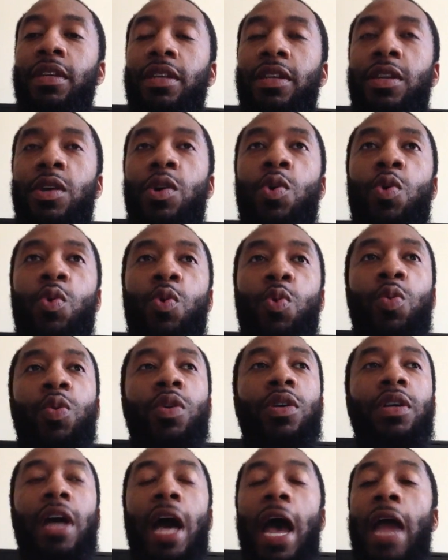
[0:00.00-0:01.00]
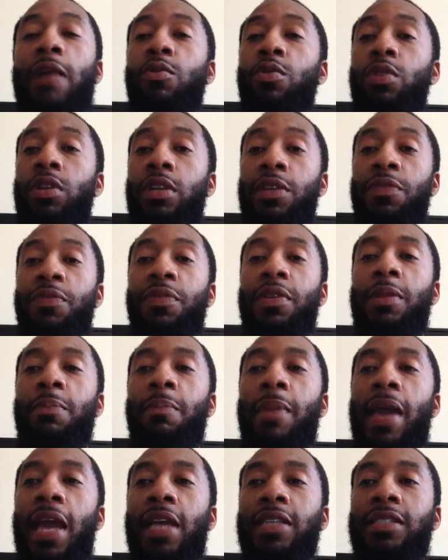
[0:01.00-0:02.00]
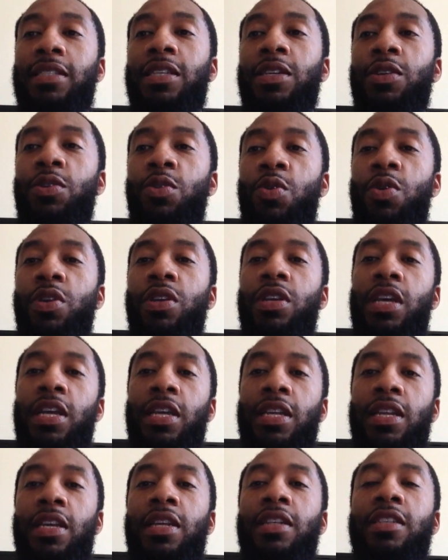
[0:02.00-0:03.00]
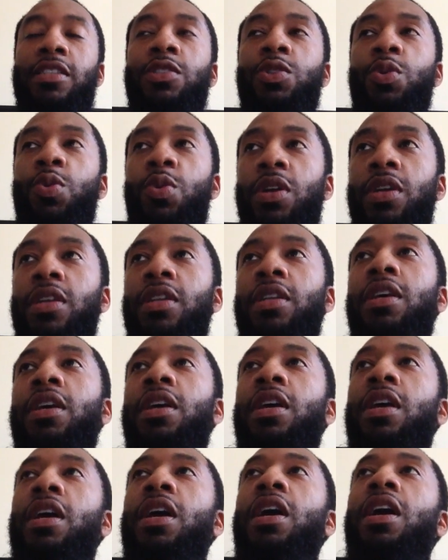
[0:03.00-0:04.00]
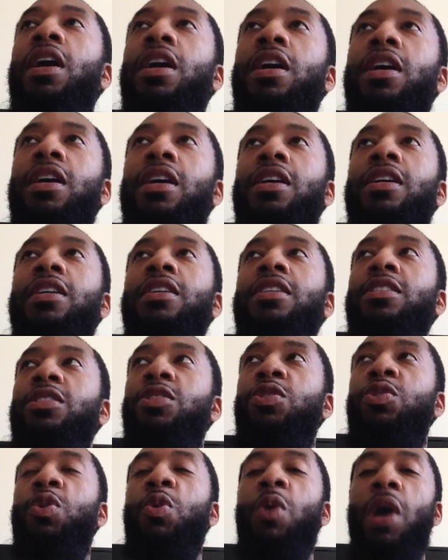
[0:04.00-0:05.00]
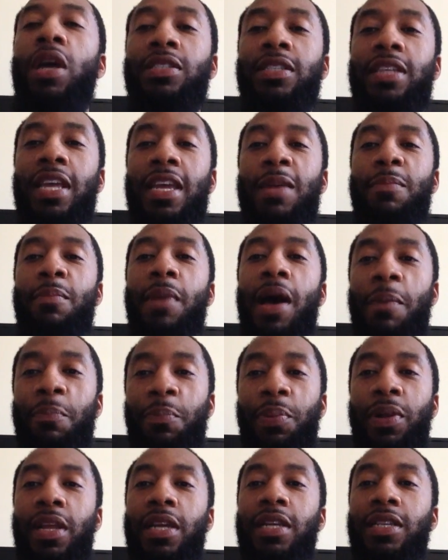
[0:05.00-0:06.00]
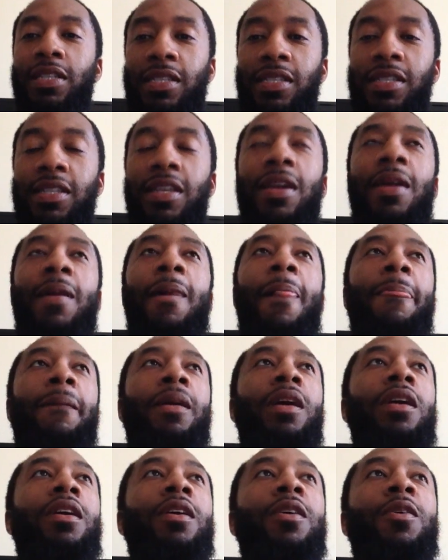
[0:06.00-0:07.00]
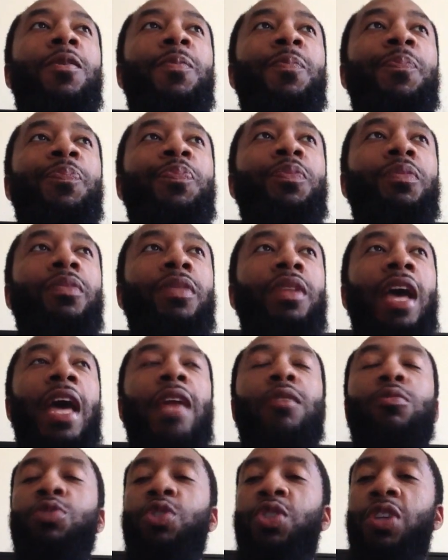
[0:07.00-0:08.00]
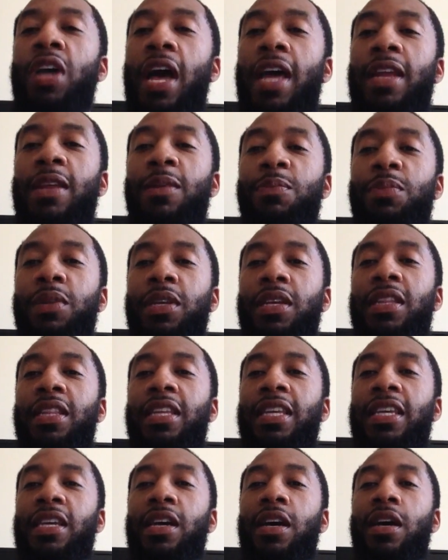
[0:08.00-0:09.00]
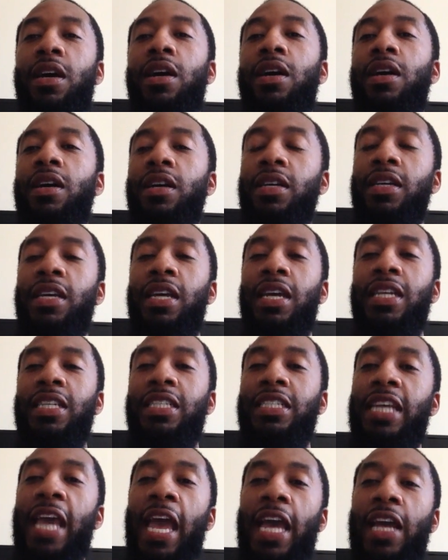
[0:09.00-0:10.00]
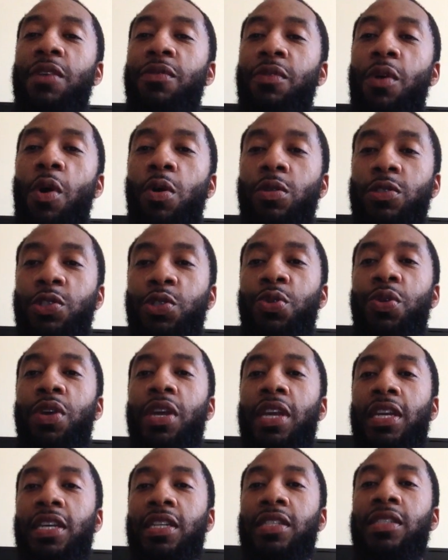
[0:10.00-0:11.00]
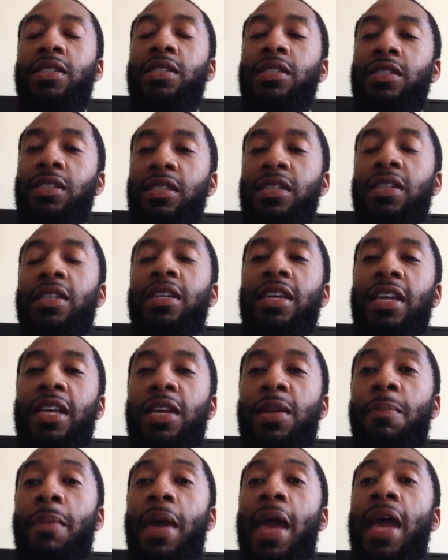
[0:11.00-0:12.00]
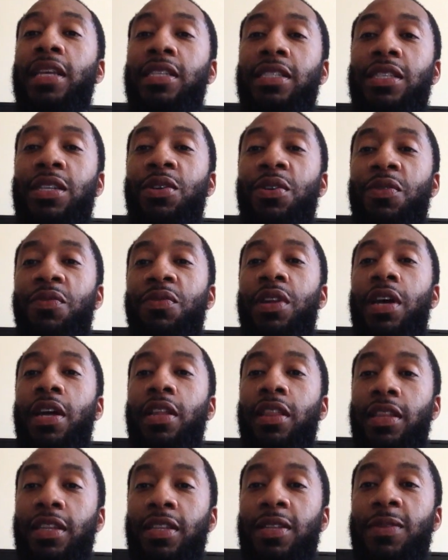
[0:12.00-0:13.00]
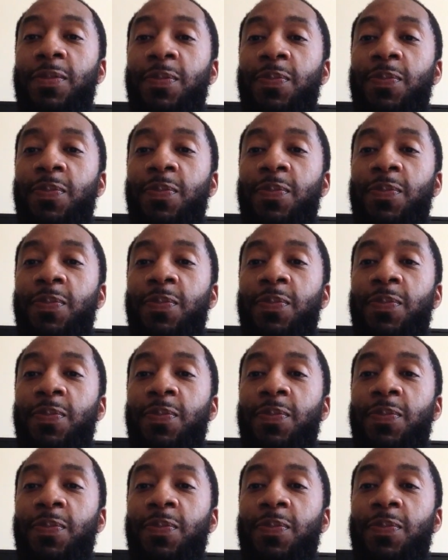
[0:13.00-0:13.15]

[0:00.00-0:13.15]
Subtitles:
no hieroglyphic master or nothing of the sort. You know, I stay in my place. I don't try to be the jack of all trades and the master of nothing.